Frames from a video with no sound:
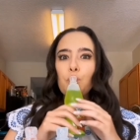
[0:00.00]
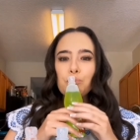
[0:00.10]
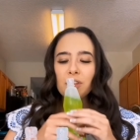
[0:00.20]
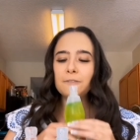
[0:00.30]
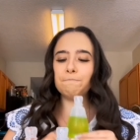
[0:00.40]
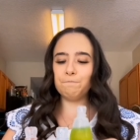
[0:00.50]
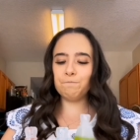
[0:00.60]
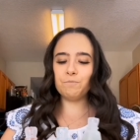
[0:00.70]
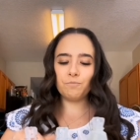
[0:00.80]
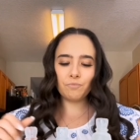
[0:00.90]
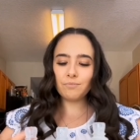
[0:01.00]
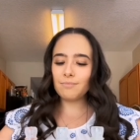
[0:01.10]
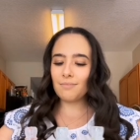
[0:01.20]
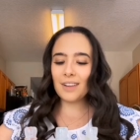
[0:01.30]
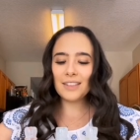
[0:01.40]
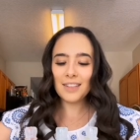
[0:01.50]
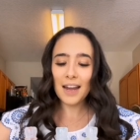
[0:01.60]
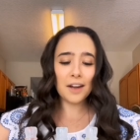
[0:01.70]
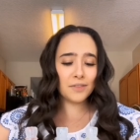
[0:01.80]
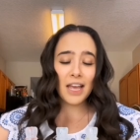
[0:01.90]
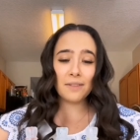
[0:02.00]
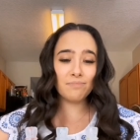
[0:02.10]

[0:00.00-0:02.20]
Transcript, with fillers: Mm. 10 out of 10.